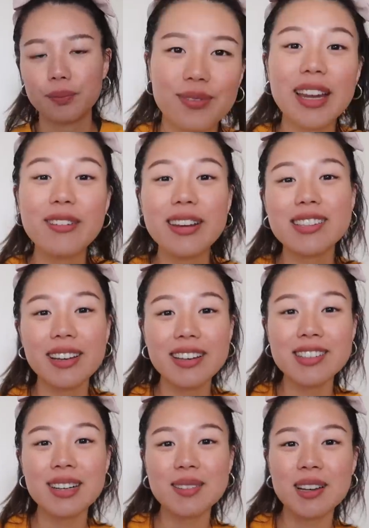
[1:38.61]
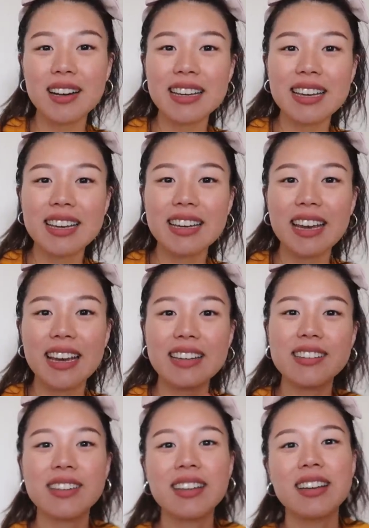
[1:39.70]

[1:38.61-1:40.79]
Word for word: Anyways, I'm gonna stop talking and